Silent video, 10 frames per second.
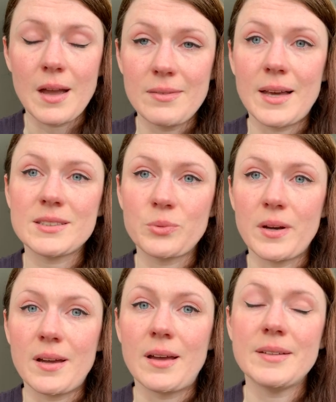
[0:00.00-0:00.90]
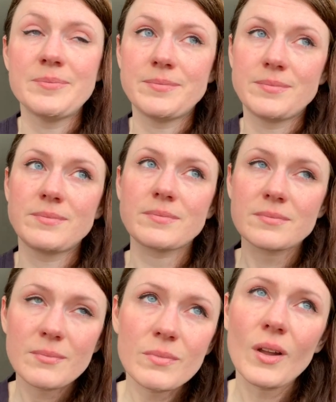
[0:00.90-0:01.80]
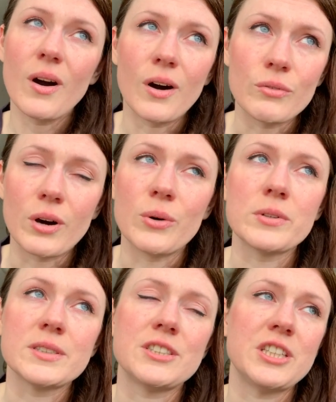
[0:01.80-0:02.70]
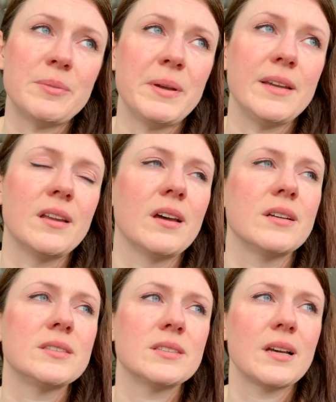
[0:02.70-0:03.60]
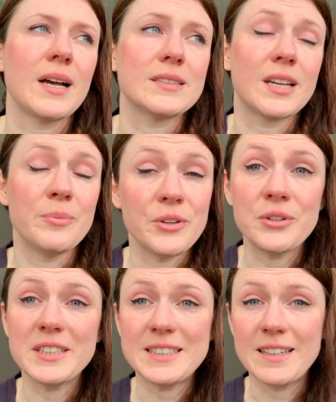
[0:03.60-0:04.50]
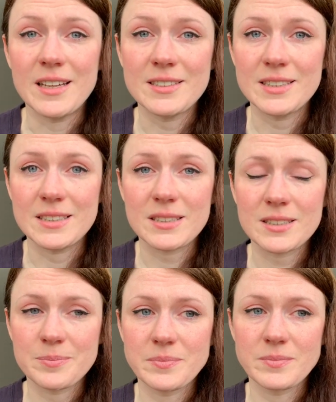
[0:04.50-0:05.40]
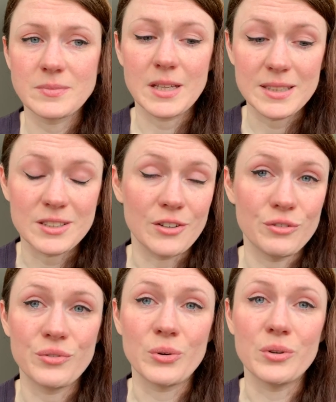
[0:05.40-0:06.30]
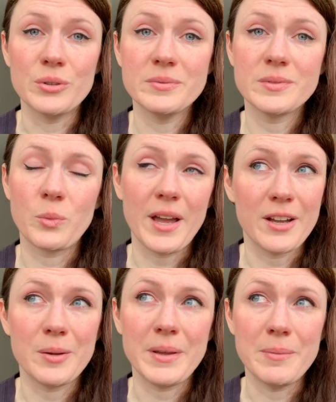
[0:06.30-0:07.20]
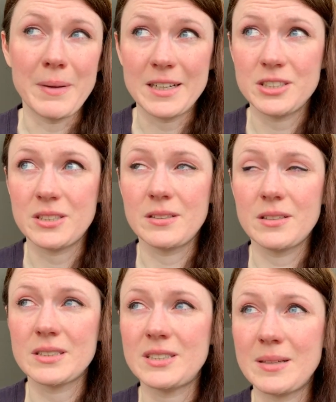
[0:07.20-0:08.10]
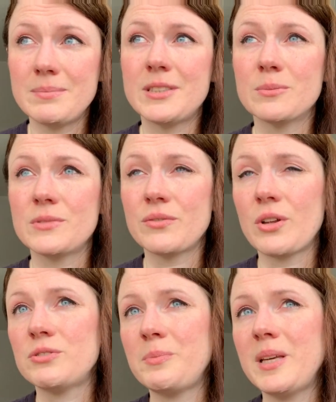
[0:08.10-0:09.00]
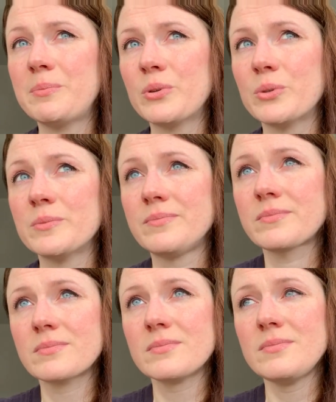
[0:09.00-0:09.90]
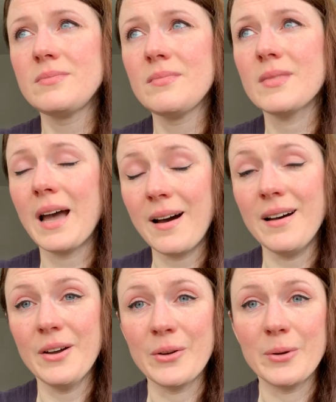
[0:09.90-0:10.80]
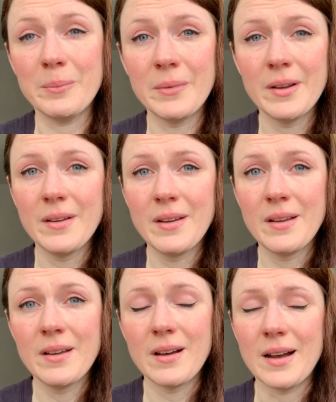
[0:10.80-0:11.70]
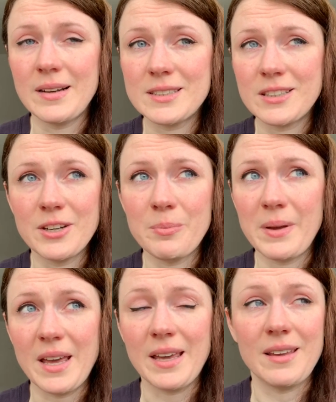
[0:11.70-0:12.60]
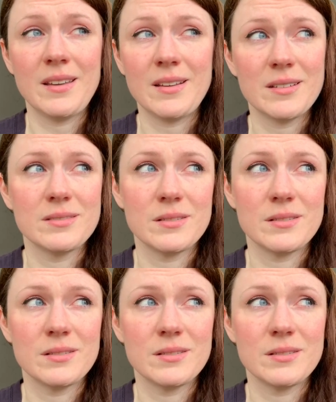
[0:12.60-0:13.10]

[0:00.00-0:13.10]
And that's where our role as a GP nurse, as community nurses, is going to fall. We're going to be managing the symptoms of those people at home. And it's going to be,